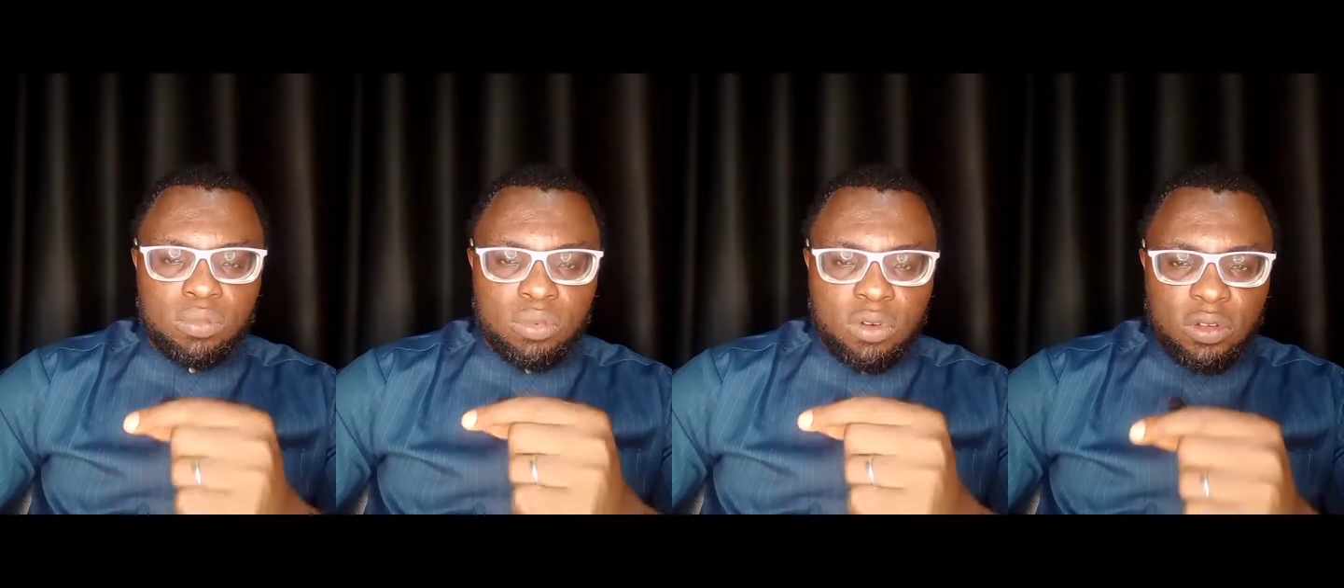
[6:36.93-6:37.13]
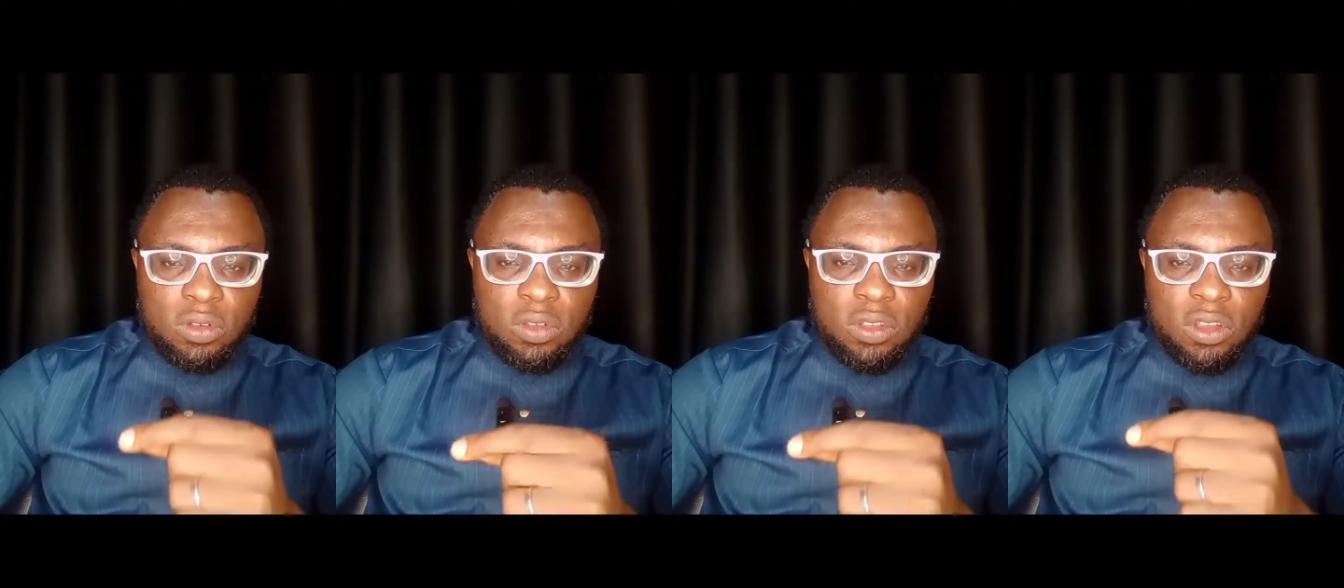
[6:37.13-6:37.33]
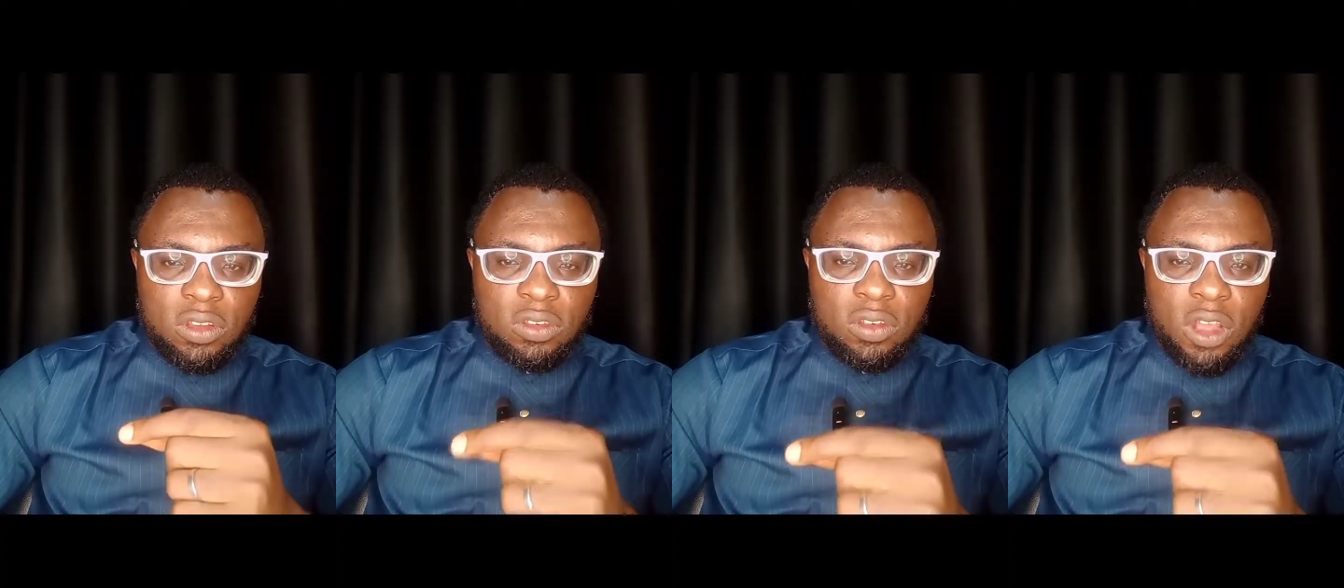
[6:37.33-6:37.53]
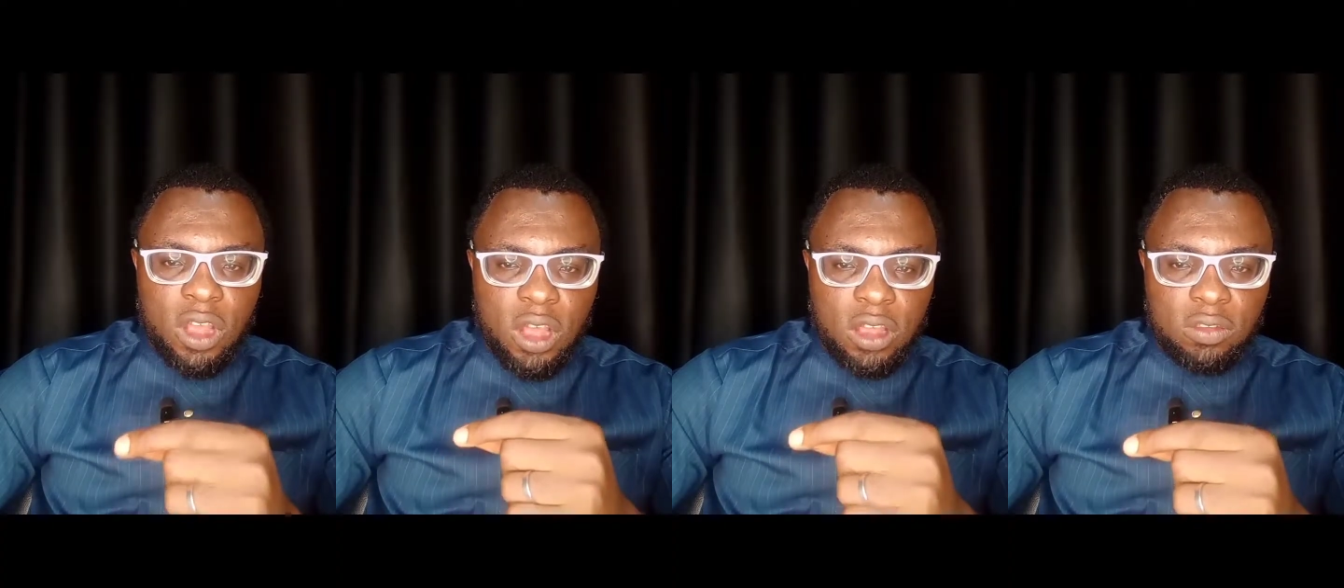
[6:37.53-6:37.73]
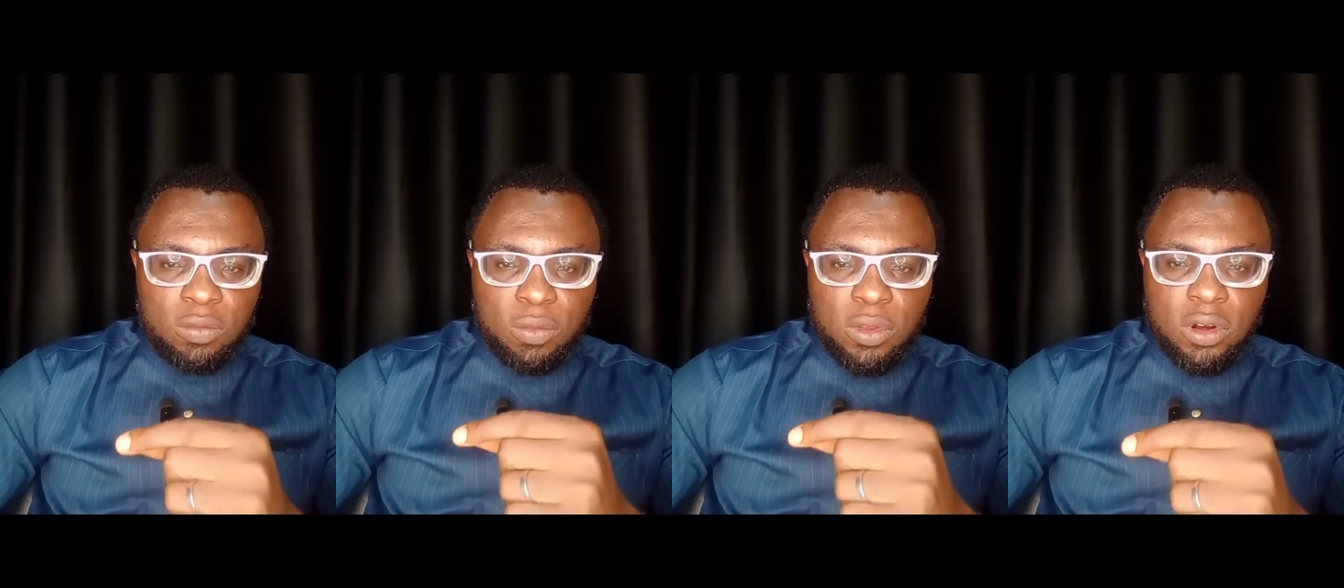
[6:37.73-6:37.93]
presidential
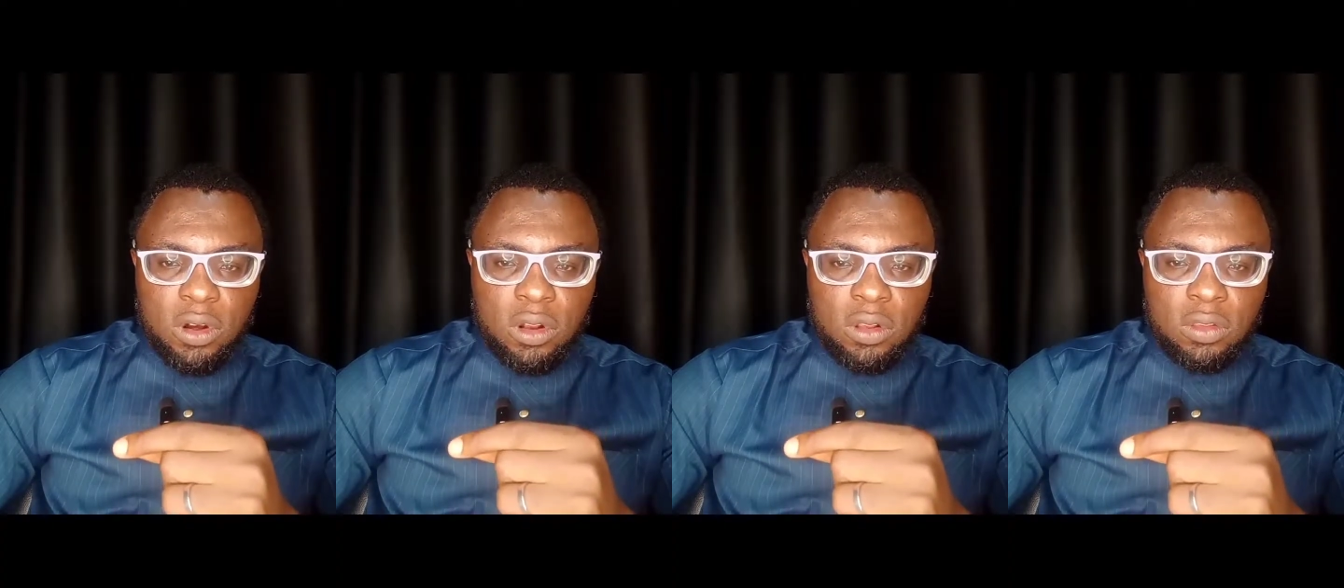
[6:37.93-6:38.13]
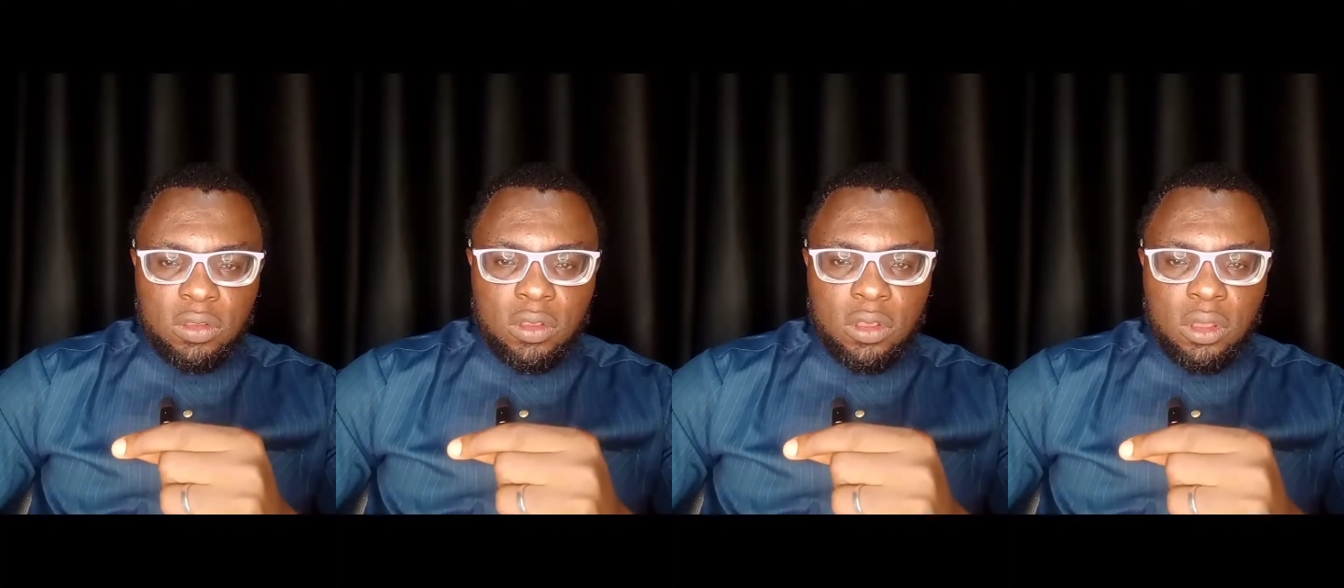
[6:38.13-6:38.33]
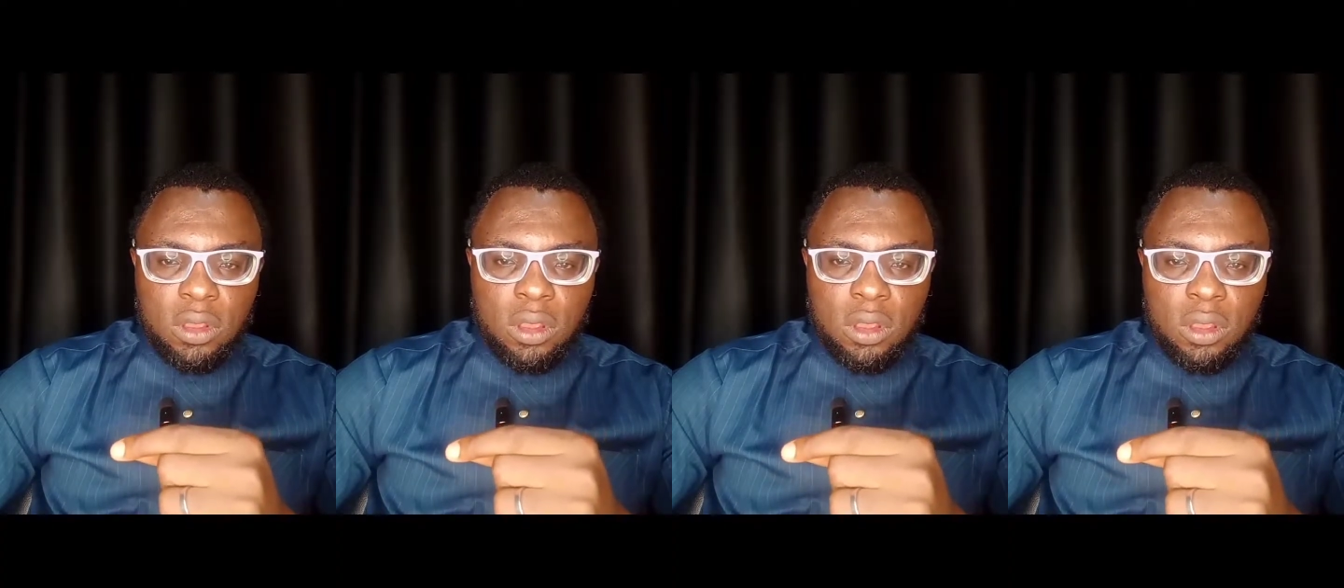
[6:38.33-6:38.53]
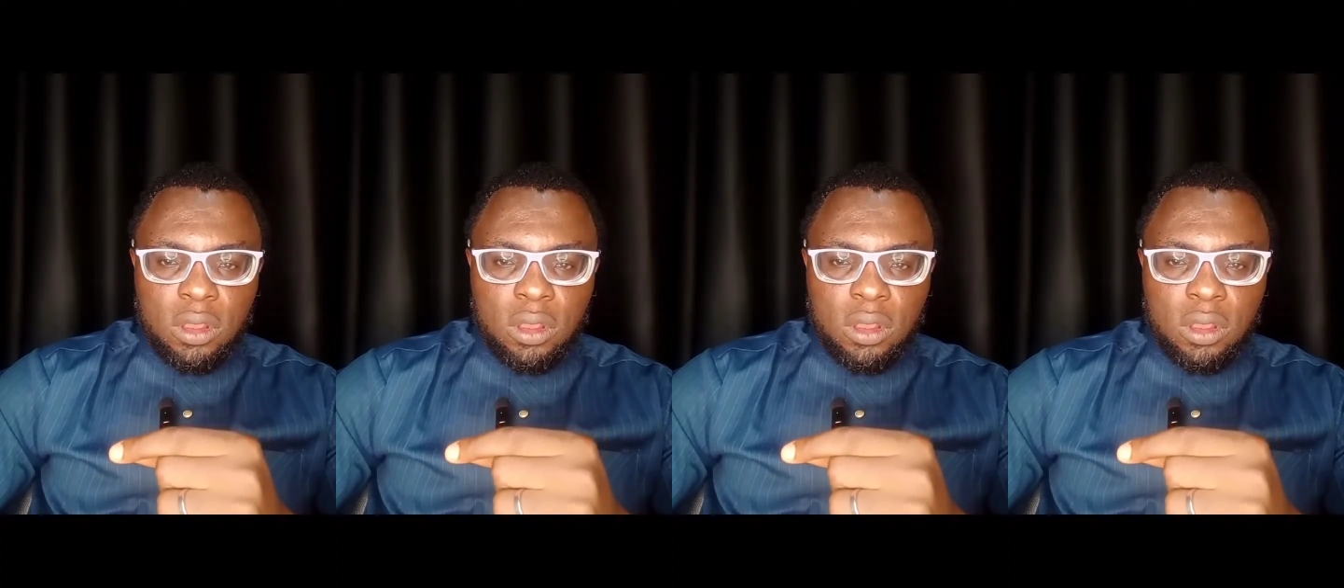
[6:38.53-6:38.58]
aspirant.